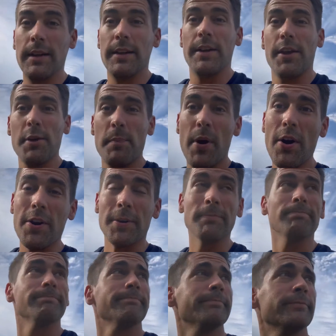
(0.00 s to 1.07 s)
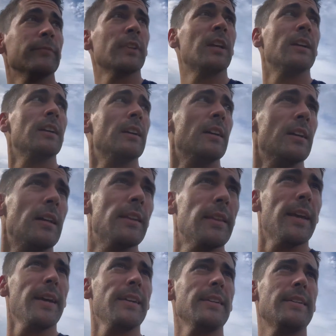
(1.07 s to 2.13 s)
Another par. That